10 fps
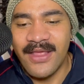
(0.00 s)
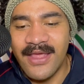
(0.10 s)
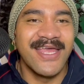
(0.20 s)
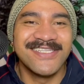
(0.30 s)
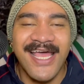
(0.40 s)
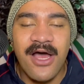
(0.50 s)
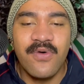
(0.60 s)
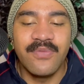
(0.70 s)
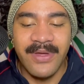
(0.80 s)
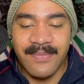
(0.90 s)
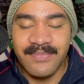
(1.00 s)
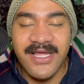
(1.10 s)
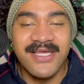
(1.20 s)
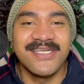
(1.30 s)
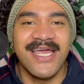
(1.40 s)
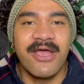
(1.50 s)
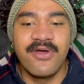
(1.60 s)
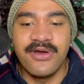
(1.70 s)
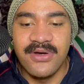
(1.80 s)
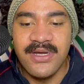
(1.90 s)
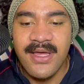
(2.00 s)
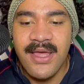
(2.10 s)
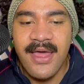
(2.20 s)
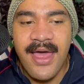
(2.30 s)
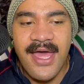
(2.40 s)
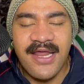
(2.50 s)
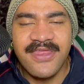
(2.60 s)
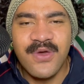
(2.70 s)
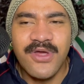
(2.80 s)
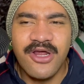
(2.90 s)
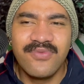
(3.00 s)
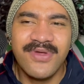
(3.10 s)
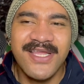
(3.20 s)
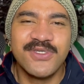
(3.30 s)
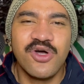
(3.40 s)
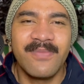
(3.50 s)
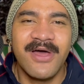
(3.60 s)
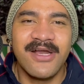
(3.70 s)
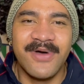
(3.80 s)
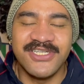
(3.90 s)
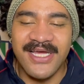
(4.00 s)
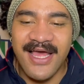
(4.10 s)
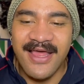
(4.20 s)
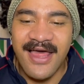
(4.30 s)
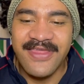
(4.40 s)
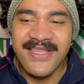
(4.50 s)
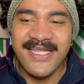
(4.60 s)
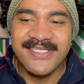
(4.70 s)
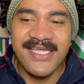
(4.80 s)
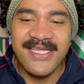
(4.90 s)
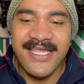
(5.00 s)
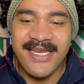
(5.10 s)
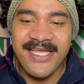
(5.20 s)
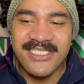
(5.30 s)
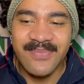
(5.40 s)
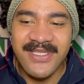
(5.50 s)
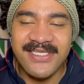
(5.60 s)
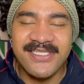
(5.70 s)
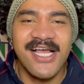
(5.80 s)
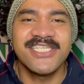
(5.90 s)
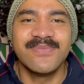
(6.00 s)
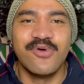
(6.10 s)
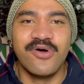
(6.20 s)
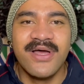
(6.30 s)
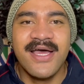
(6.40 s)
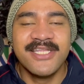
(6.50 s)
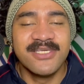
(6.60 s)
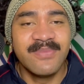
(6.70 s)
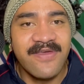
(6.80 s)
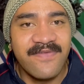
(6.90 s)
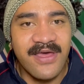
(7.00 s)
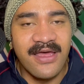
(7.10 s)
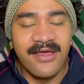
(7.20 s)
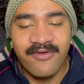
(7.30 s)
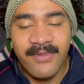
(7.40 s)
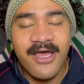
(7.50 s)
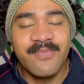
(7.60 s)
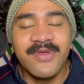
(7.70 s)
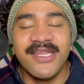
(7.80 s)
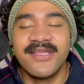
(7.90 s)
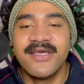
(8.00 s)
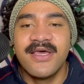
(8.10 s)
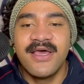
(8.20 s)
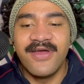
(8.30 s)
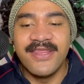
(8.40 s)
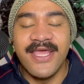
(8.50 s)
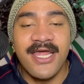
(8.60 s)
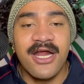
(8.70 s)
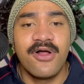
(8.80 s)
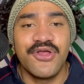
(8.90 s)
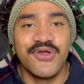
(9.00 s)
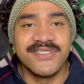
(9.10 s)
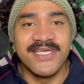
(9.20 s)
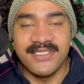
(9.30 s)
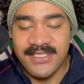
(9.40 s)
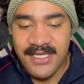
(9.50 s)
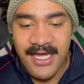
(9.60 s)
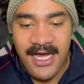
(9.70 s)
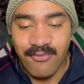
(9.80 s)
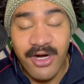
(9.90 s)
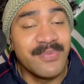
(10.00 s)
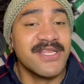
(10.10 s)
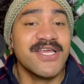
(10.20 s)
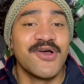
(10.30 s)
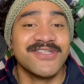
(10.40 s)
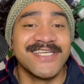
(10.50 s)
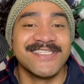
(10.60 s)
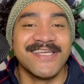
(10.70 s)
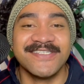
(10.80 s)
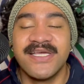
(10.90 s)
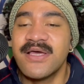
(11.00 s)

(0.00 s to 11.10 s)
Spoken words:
It's how players are carried on, and I think we don't really talk about it much. I think that's something that needs to be discussed more, to be fair, from my opinion, in the NRL context, rugby league context, that is.